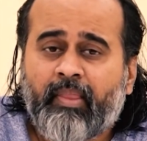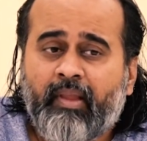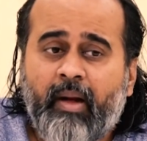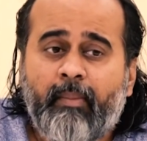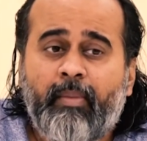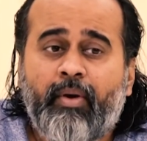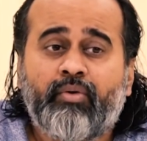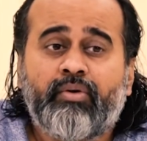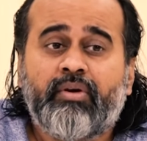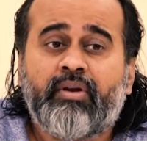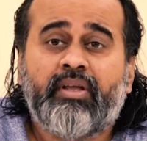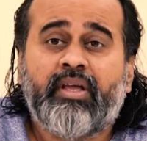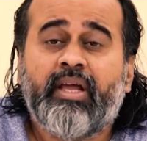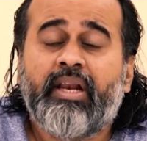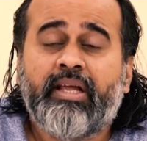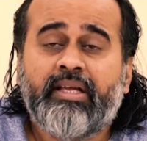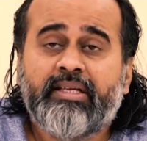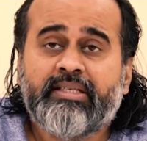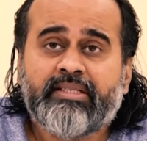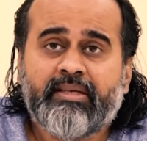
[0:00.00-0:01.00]
about
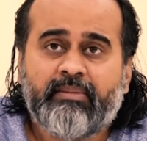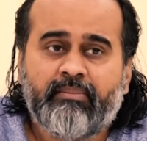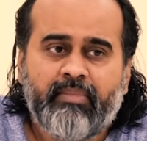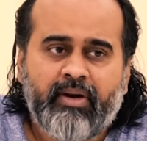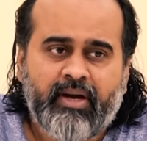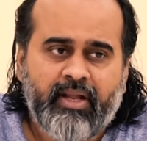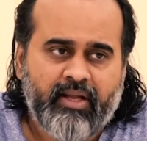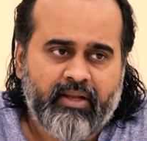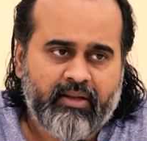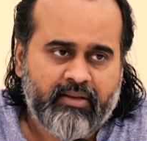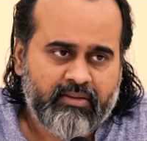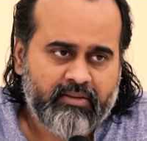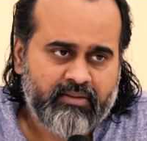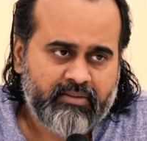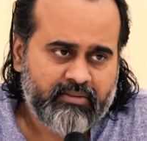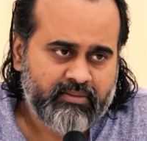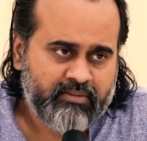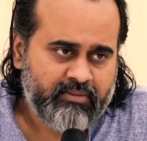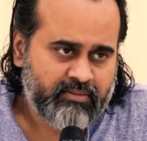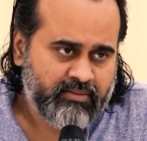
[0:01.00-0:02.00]
killing somebody
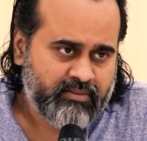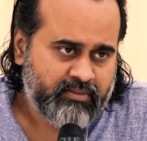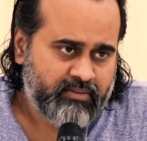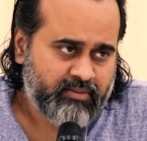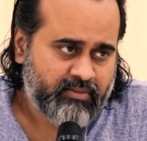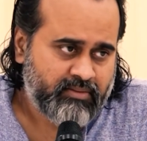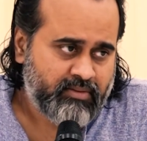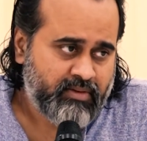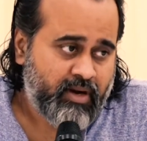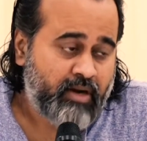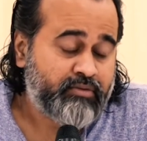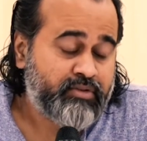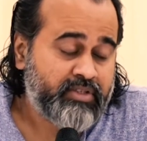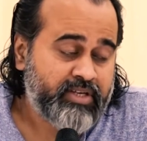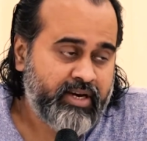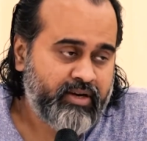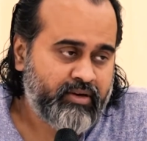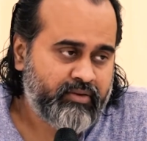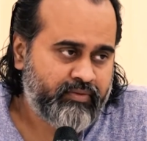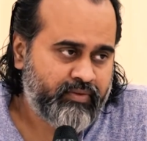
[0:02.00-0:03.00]

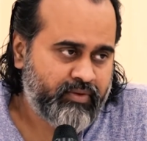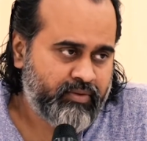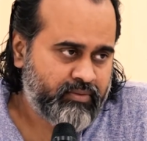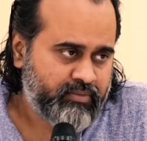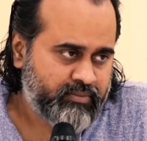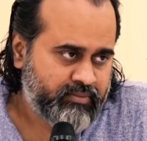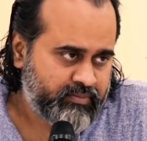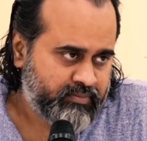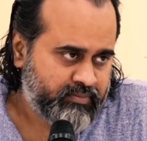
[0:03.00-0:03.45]
outside of you.